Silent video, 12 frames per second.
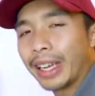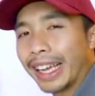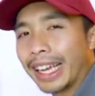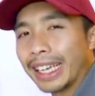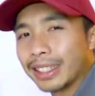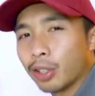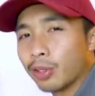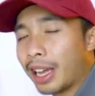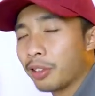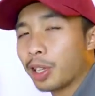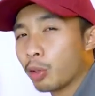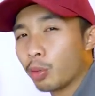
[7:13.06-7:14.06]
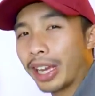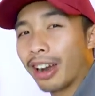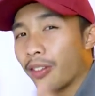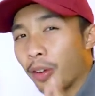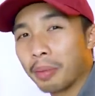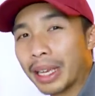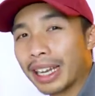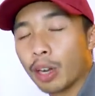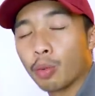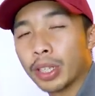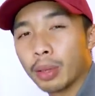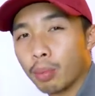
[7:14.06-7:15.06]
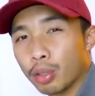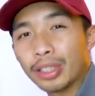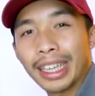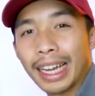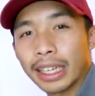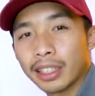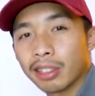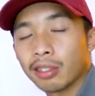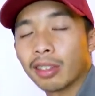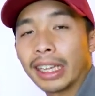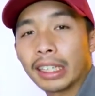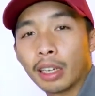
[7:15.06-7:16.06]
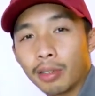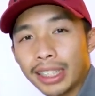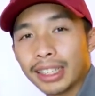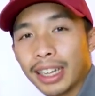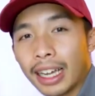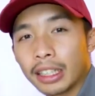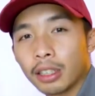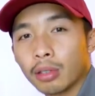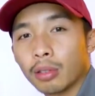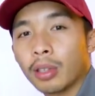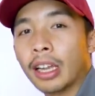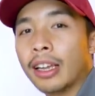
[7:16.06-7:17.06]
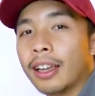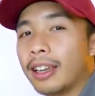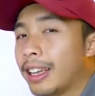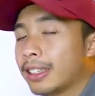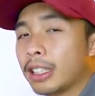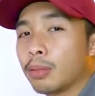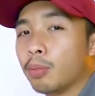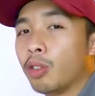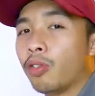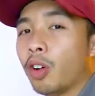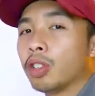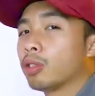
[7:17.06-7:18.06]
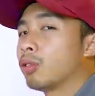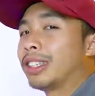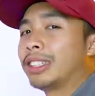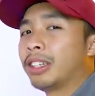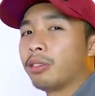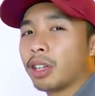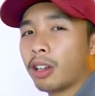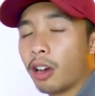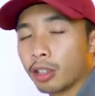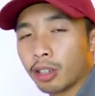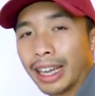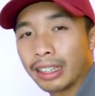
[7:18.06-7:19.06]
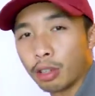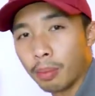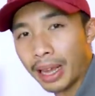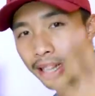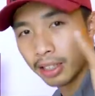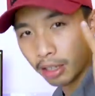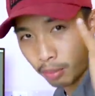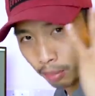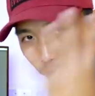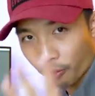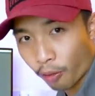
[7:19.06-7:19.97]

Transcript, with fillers: Okay guys, so now that we are familiar with the blue selection tool and the green selection tool, let us move on to the secret AutoCAD command number